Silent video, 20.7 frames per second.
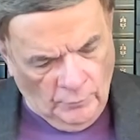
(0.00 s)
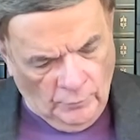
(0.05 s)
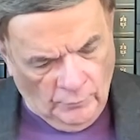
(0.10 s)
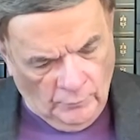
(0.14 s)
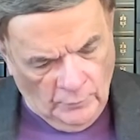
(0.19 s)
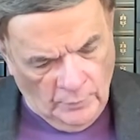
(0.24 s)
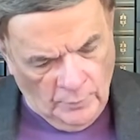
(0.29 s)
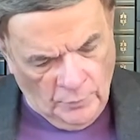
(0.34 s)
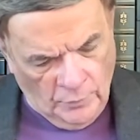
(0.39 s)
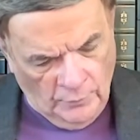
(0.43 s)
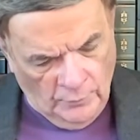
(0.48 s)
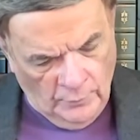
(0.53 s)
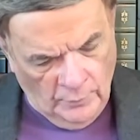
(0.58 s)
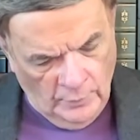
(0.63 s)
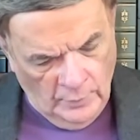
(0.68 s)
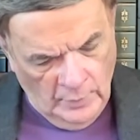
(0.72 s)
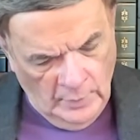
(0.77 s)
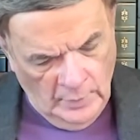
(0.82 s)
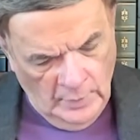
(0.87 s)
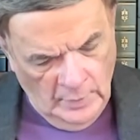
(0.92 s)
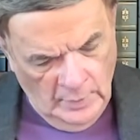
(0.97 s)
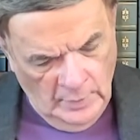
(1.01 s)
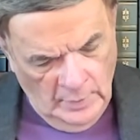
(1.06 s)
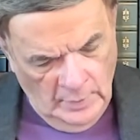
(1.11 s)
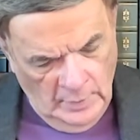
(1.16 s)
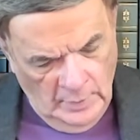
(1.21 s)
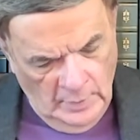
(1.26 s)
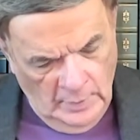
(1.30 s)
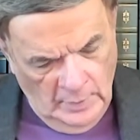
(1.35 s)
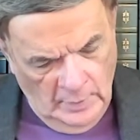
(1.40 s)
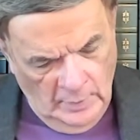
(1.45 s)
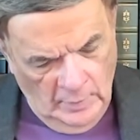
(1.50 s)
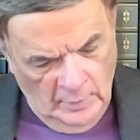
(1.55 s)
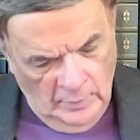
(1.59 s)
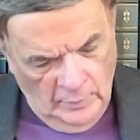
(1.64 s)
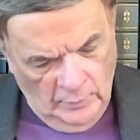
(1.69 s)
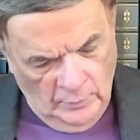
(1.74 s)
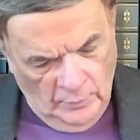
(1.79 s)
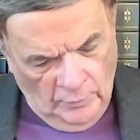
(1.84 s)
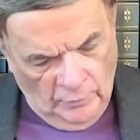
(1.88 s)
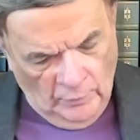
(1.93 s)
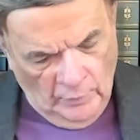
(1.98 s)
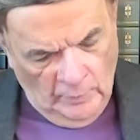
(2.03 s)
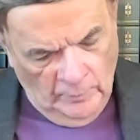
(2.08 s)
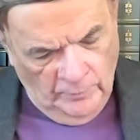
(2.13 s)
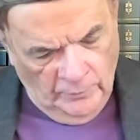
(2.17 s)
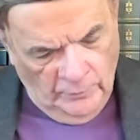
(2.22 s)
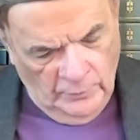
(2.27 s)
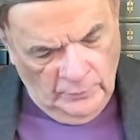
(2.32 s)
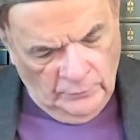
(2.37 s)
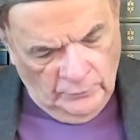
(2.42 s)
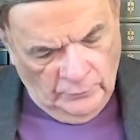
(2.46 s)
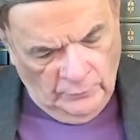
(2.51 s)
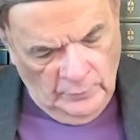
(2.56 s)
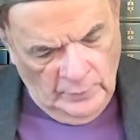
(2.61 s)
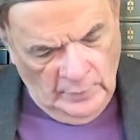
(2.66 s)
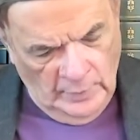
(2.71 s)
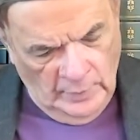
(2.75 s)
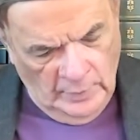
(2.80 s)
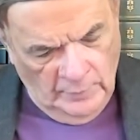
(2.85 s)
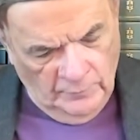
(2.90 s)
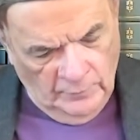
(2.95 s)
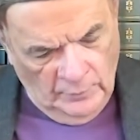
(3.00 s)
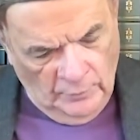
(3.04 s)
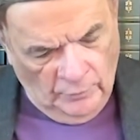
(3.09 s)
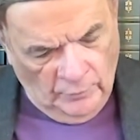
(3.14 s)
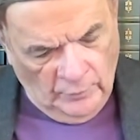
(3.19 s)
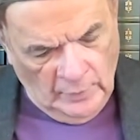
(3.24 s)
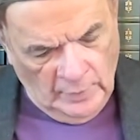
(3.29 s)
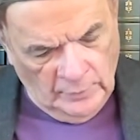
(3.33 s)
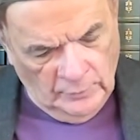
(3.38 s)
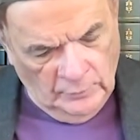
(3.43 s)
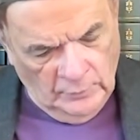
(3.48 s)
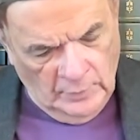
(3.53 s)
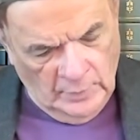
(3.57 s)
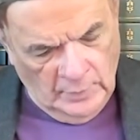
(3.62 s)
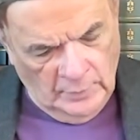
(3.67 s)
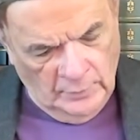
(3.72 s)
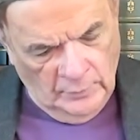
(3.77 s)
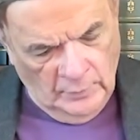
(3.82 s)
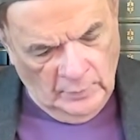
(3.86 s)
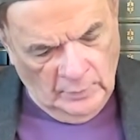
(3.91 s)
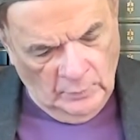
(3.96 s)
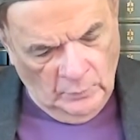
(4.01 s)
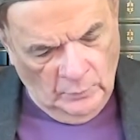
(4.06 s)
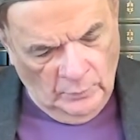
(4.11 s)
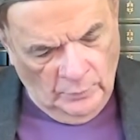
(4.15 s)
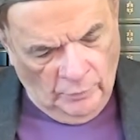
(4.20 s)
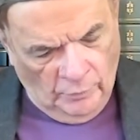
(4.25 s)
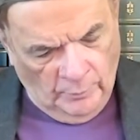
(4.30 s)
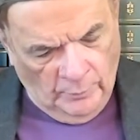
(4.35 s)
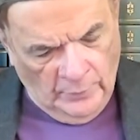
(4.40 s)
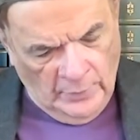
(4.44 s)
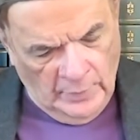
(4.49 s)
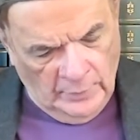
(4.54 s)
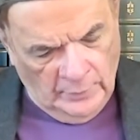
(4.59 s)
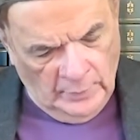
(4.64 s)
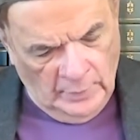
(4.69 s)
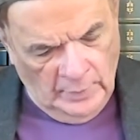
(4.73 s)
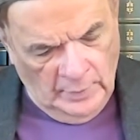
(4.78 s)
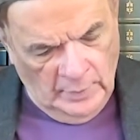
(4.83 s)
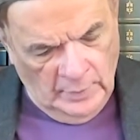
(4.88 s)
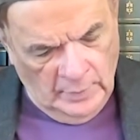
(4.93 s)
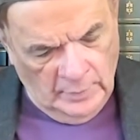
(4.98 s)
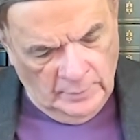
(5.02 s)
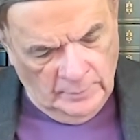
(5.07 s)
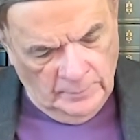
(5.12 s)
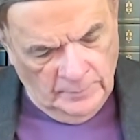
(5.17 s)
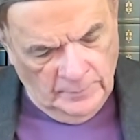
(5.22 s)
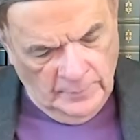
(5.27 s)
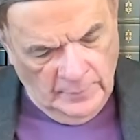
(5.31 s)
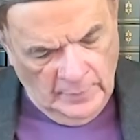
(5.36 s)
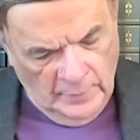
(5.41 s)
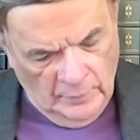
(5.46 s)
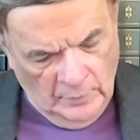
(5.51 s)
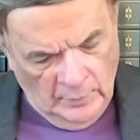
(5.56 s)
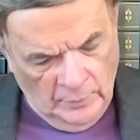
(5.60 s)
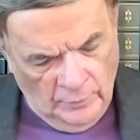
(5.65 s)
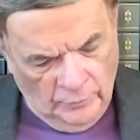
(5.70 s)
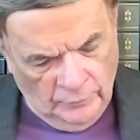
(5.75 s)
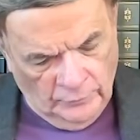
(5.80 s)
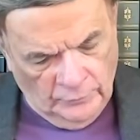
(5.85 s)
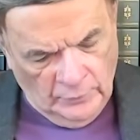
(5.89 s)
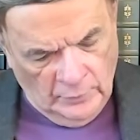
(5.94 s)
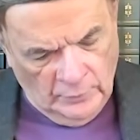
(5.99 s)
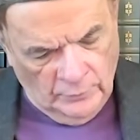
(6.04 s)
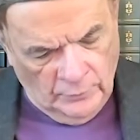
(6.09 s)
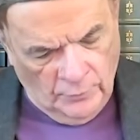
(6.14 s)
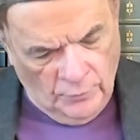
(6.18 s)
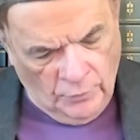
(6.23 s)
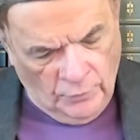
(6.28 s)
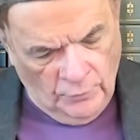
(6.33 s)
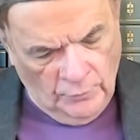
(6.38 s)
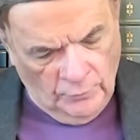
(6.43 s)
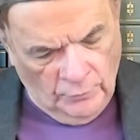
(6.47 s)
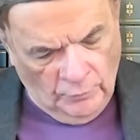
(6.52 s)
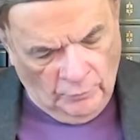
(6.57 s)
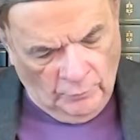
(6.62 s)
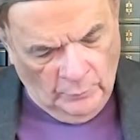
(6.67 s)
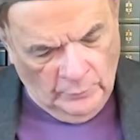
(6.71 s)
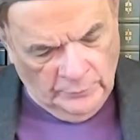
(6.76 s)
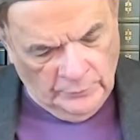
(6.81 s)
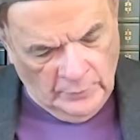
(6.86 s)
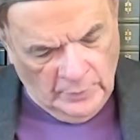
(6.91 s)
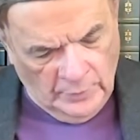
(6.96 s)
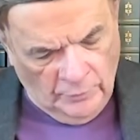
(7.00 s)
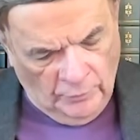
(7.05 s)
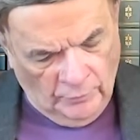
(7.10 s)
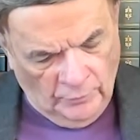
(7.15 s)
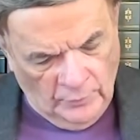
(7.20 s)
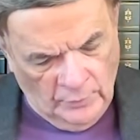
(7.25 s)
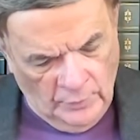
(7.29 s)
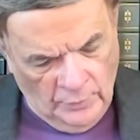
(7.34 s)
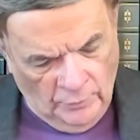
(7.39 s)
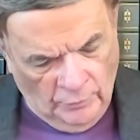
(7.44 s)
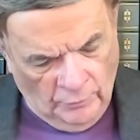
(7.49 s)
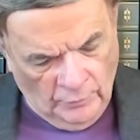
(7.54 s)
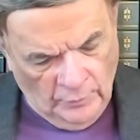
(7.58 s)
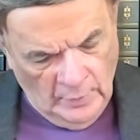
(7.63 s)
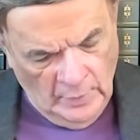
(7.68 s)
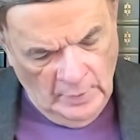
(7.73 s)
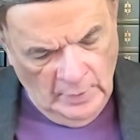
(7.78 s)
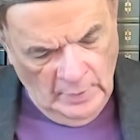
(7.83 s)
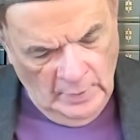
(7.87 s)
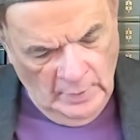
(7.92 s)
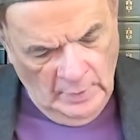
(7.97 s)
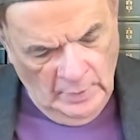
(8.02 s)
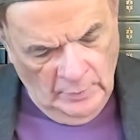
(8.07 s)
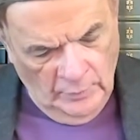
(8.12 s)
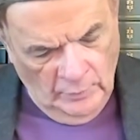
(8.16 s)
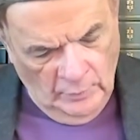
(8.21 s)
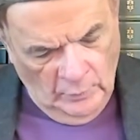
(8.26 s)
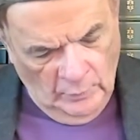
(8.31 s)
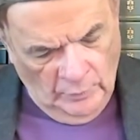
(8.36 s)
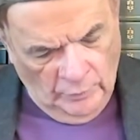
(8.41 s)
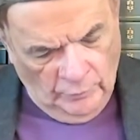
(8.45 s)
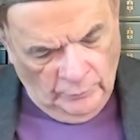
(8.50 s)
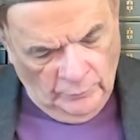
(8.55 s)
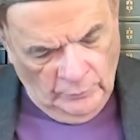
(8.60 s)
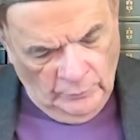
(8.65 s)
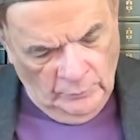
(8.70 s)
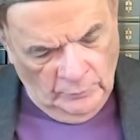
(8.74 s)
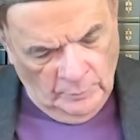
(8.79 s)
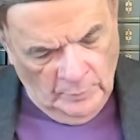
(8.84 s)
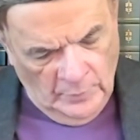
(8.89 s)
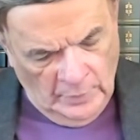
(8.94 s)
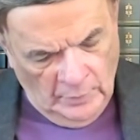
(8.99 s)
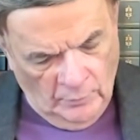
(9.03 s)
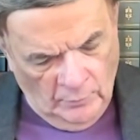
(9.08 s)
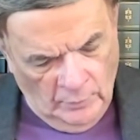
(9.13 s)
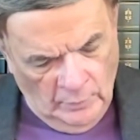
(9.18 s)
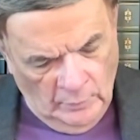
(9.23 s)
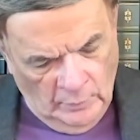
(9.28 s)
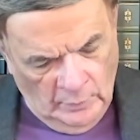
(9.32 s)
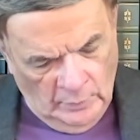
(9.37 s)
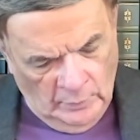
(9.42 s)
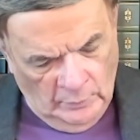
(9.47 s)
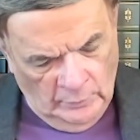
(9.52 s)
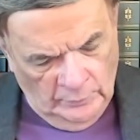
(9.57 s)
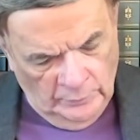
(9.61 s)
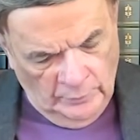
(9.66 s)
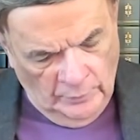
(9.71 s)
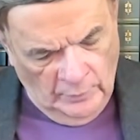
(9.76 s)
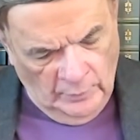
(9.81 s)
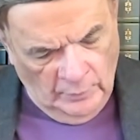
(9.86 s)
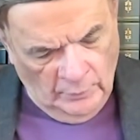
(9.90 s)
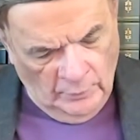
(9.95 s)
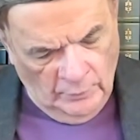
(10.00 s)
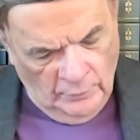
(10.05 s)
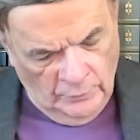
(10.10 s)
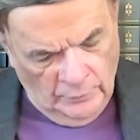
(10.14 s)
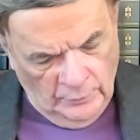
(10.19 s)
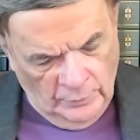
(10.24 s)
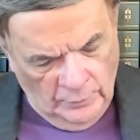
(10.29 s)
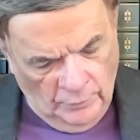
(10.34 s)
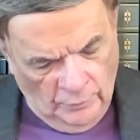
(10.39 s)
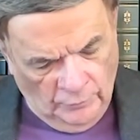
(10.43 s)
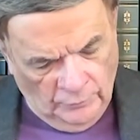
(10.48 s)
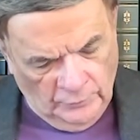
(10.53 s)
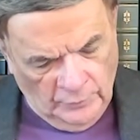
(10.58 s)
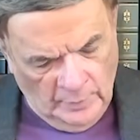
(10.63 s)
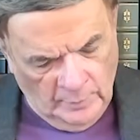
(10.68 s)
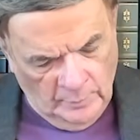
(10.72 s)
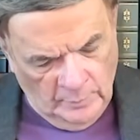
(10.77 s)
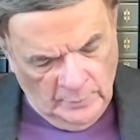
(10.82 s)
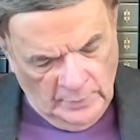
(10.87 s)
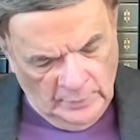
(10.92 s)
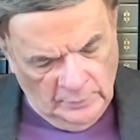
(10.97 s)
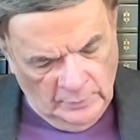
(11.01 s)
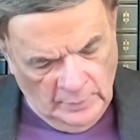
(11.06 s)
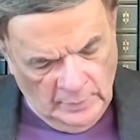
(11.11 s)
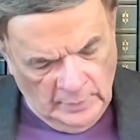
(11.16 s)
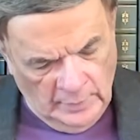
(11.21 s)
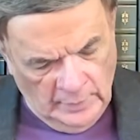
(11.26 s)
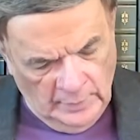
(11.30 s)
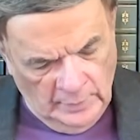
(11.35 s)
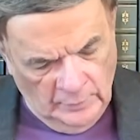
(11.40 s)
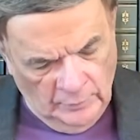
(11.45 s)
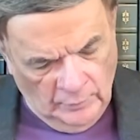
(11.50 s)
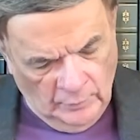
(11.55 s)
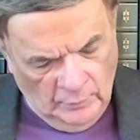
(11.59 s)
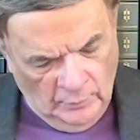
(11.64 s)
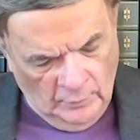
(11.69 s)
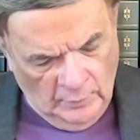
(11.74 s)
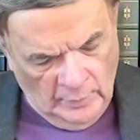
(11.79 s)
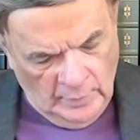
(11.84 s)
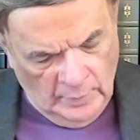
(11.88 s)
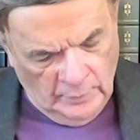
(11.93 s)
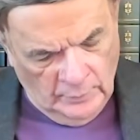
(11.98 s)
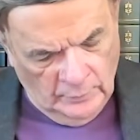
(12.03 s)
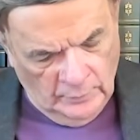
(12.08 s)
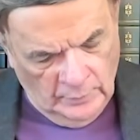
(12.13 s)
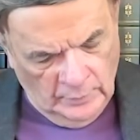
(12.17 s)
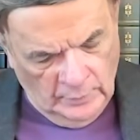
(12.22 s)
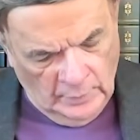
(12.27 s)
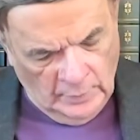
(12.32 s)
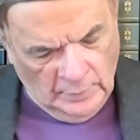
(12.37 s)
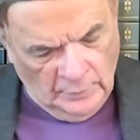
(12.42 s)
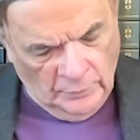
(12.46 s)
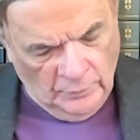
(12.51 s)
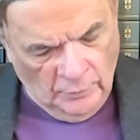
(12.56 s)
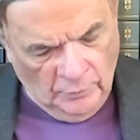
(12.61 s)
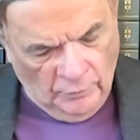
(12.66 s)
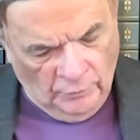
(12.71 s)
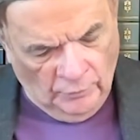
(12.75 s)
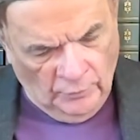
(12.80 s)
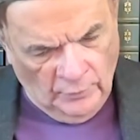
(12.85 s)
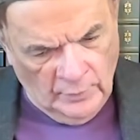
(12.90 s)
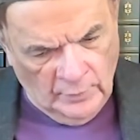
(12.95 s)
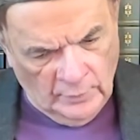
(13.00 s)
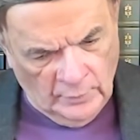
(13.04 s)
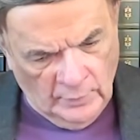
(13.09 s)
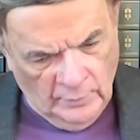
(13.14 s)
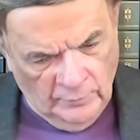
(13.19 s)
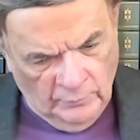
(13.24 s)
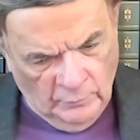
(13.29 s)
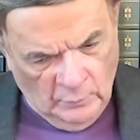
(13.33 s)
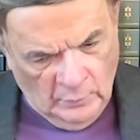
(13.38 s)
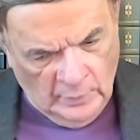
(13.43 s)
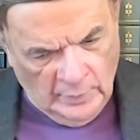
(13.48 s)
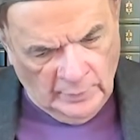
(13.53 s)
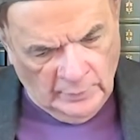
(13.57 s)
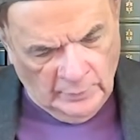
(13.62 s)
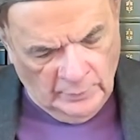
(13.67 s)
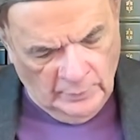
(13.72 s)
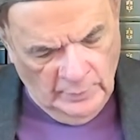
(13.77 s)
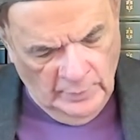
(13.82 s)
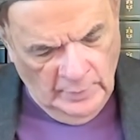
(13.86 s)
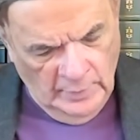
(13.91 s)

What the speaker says: scripture. There is hope for a tree. If it is cut down, that it will sprout again, and that its tender shoots will not cease. Though its root may grow old in the earth, and its stump may die in the ground, yet at the scent of water,